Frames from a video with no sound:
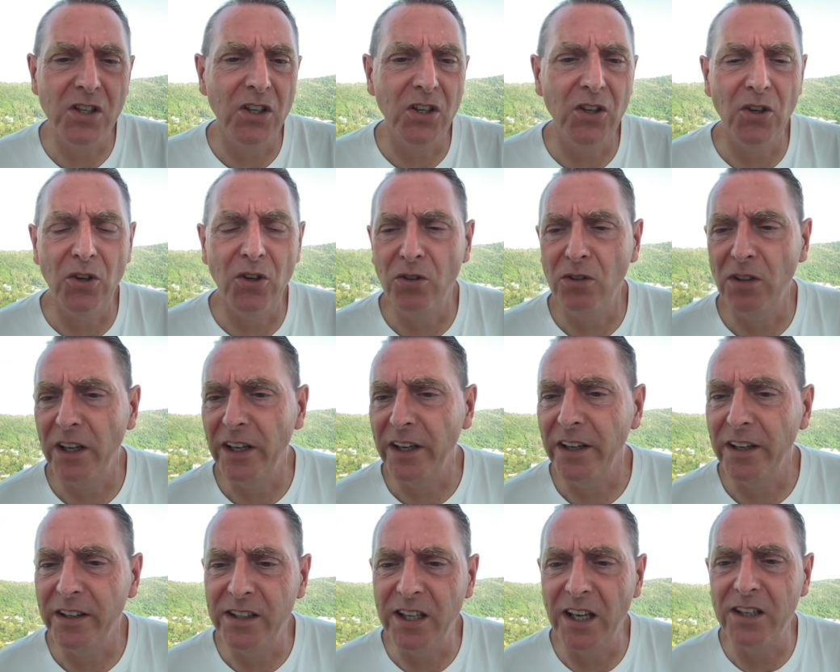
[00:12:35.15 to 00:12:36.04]
like
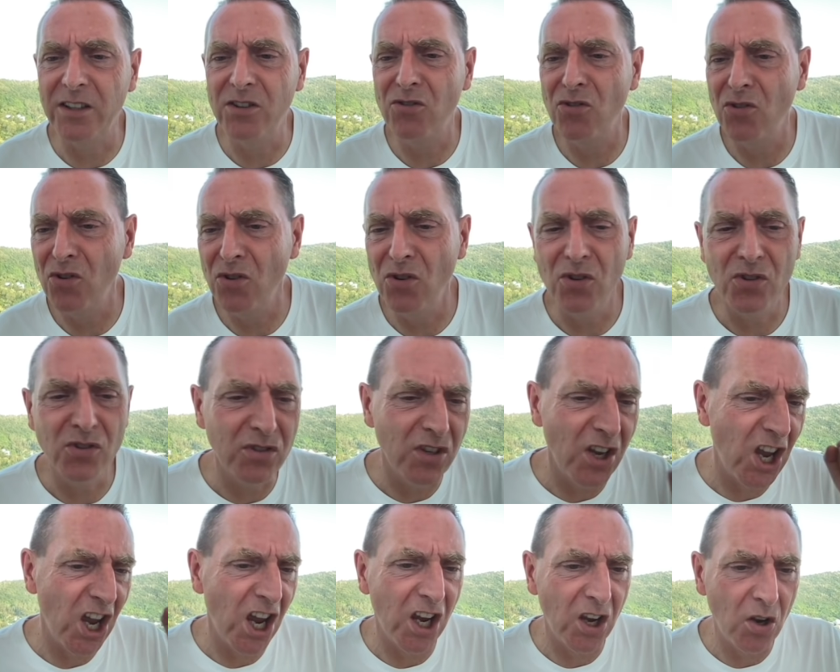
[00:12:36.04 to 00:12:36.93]
Ted Cruz.
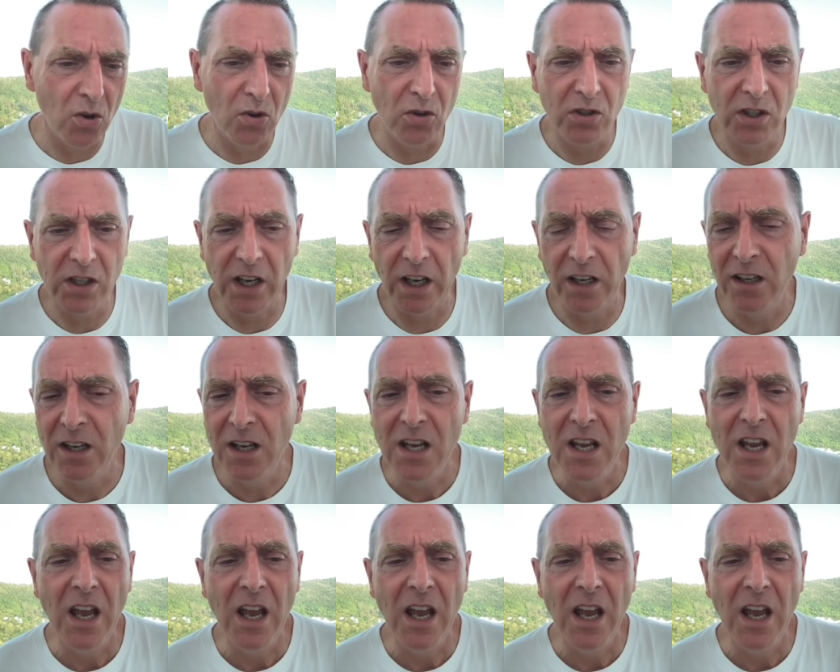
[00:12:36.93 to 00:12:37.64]
Yeah, go Ted.